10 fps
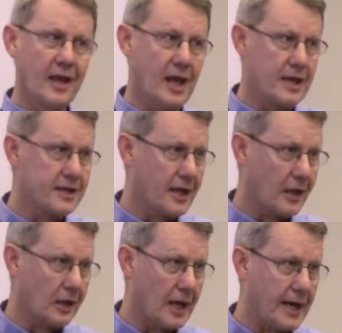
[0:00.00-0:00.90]
and did a
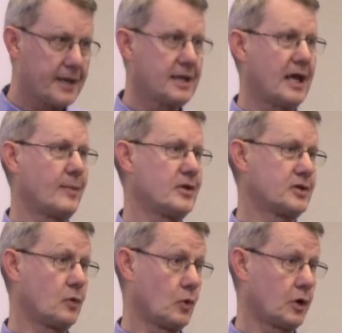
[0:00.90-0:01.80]
lot of damage
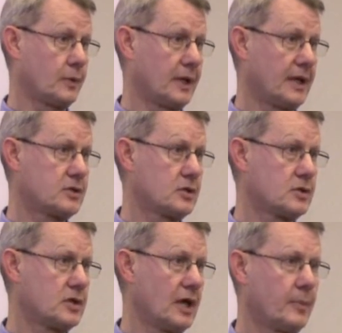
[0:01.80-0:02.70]
in a work
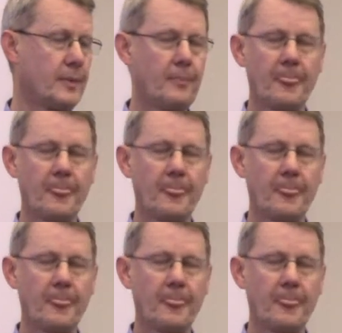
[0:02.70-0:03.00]
relationship.